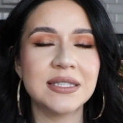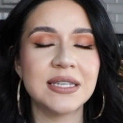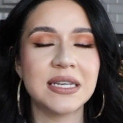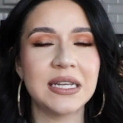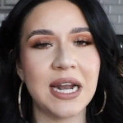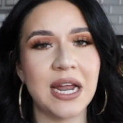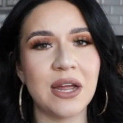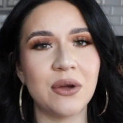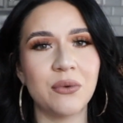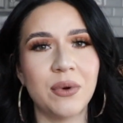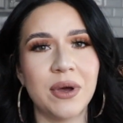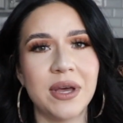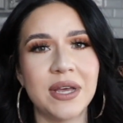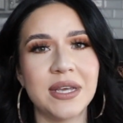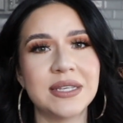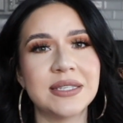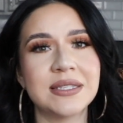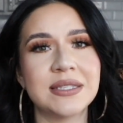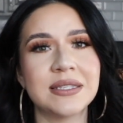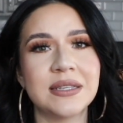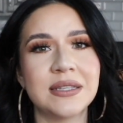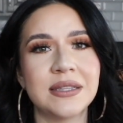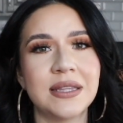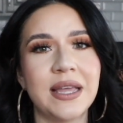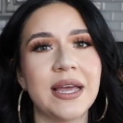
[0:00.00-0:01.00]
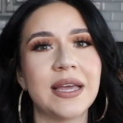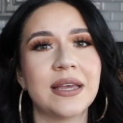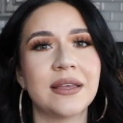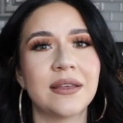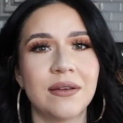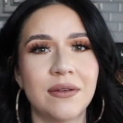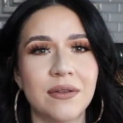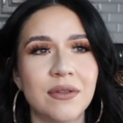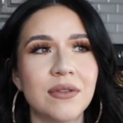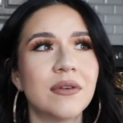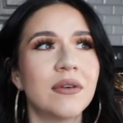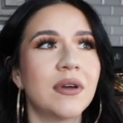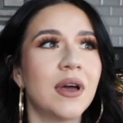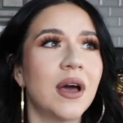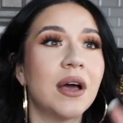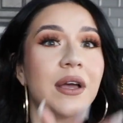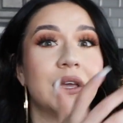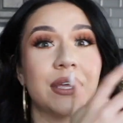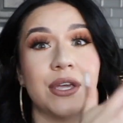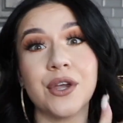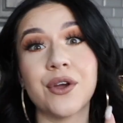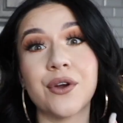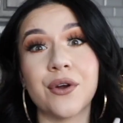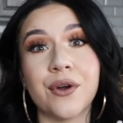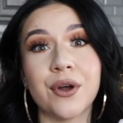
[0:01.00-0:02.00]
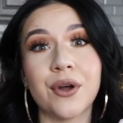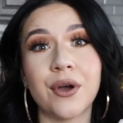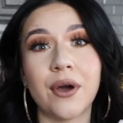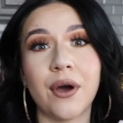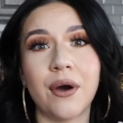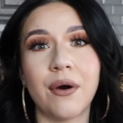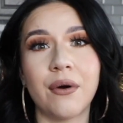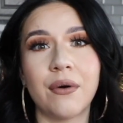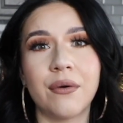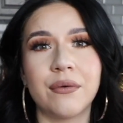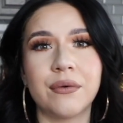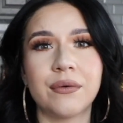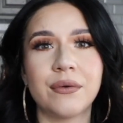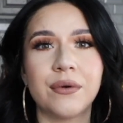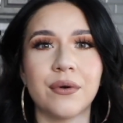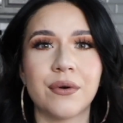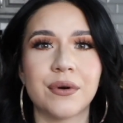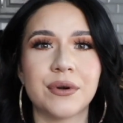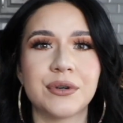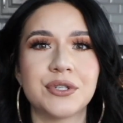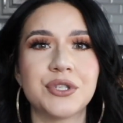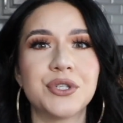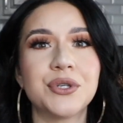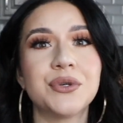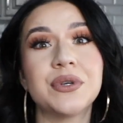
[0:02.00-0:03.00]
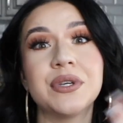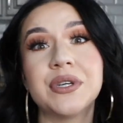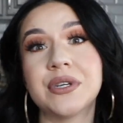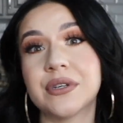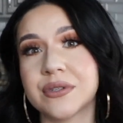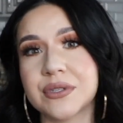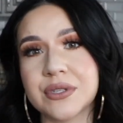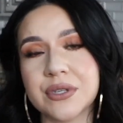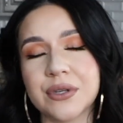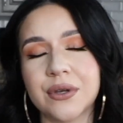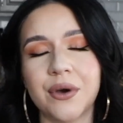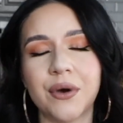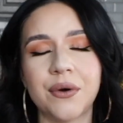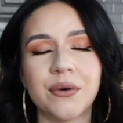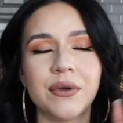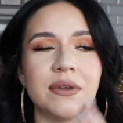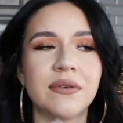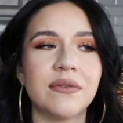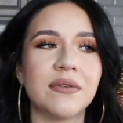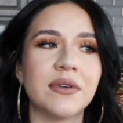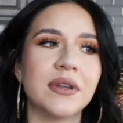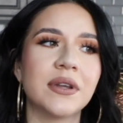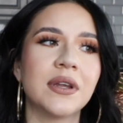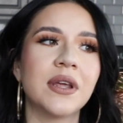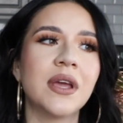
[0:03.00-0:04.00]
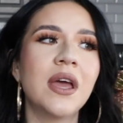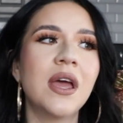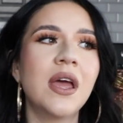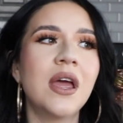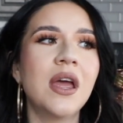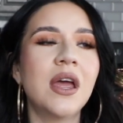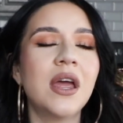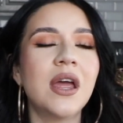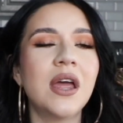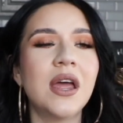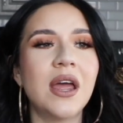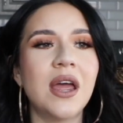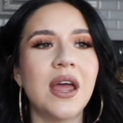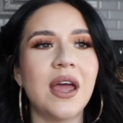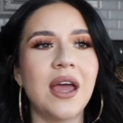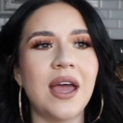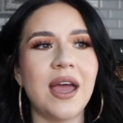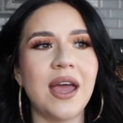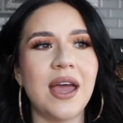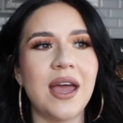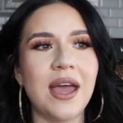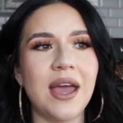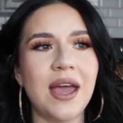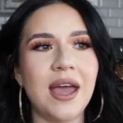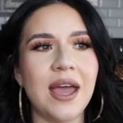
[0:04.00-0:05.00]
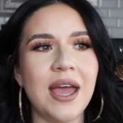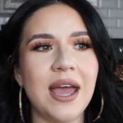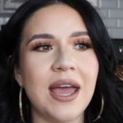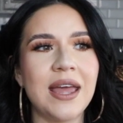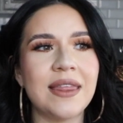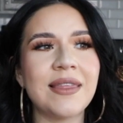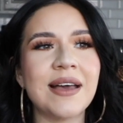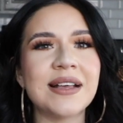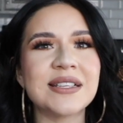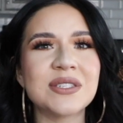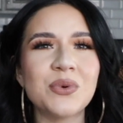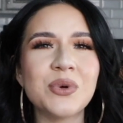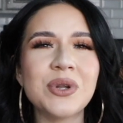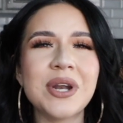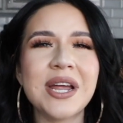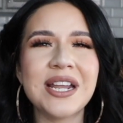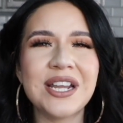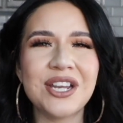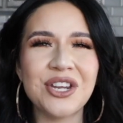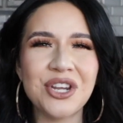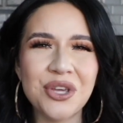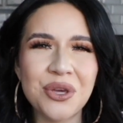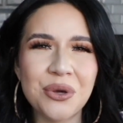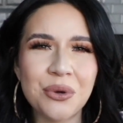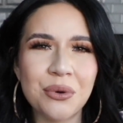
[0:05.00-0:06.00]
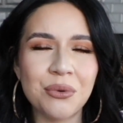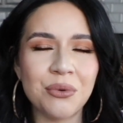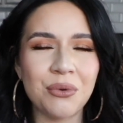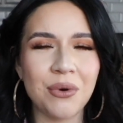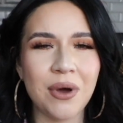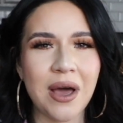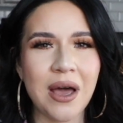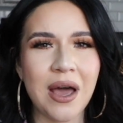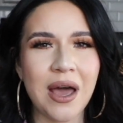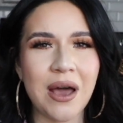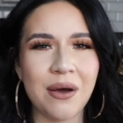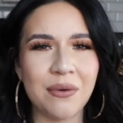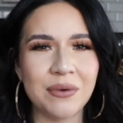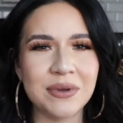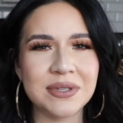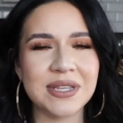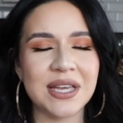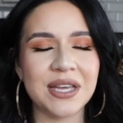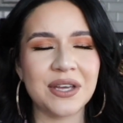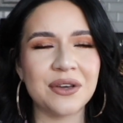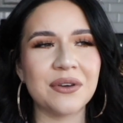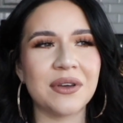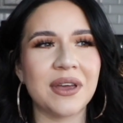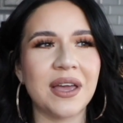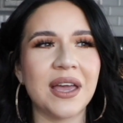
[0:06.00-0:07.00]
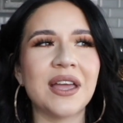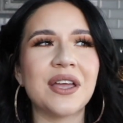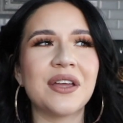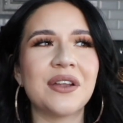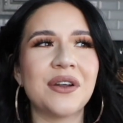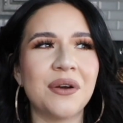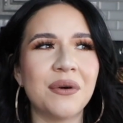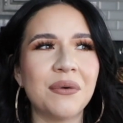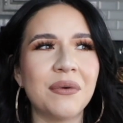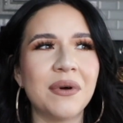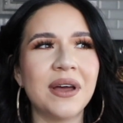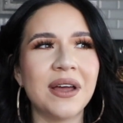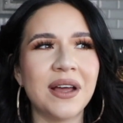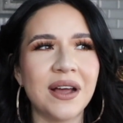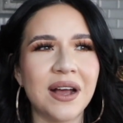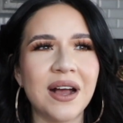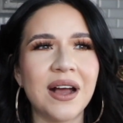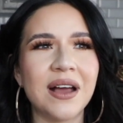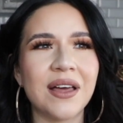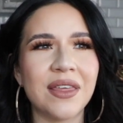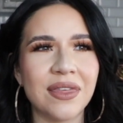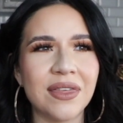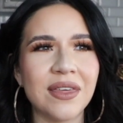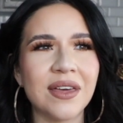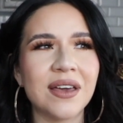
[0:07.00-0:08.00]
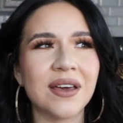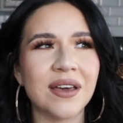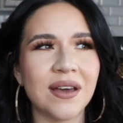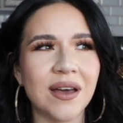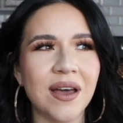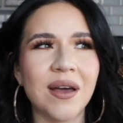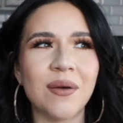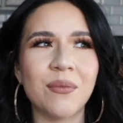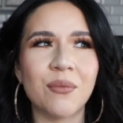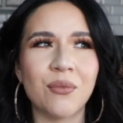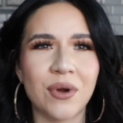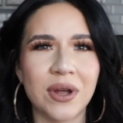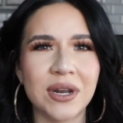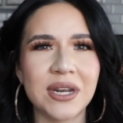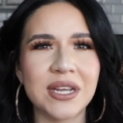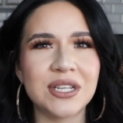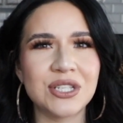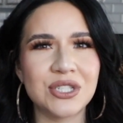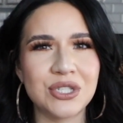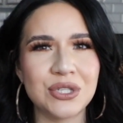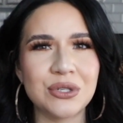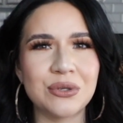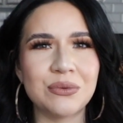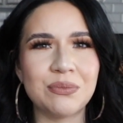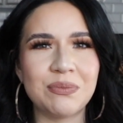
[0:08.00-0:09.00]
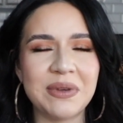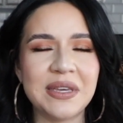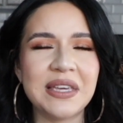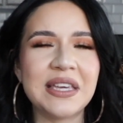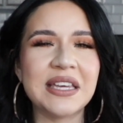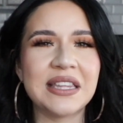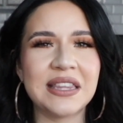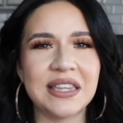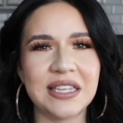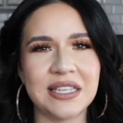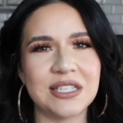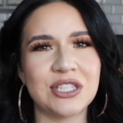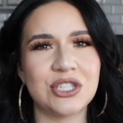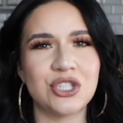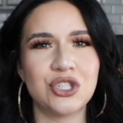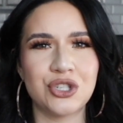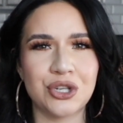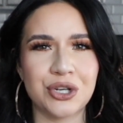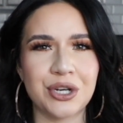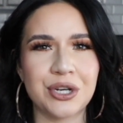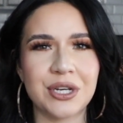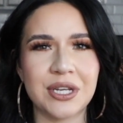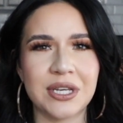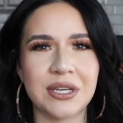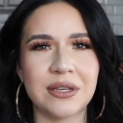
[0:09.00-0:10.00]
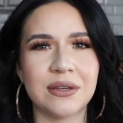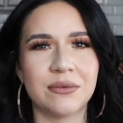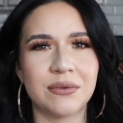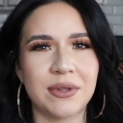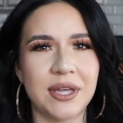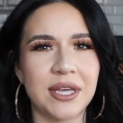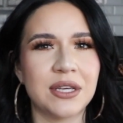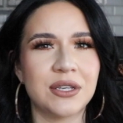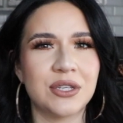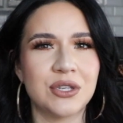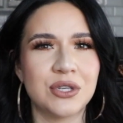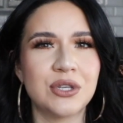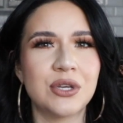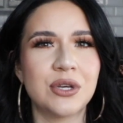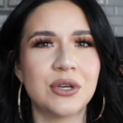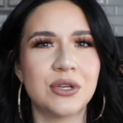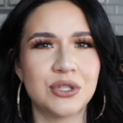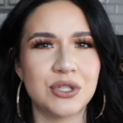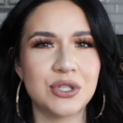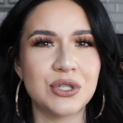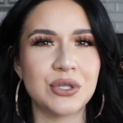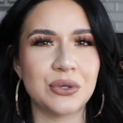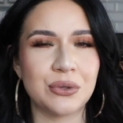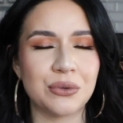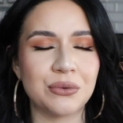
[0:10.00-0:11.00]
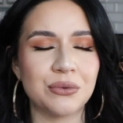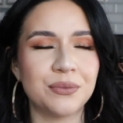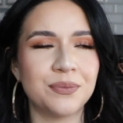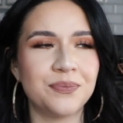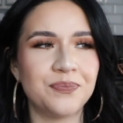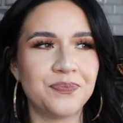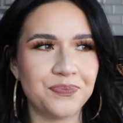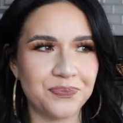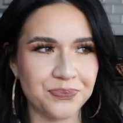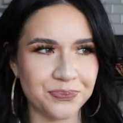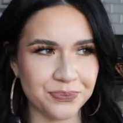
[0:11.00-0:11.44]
than I was like a year ago or 2 years ago even. And that's when I knew, I was like, okay, you know what? I think I'm ready to begin this journey like soon.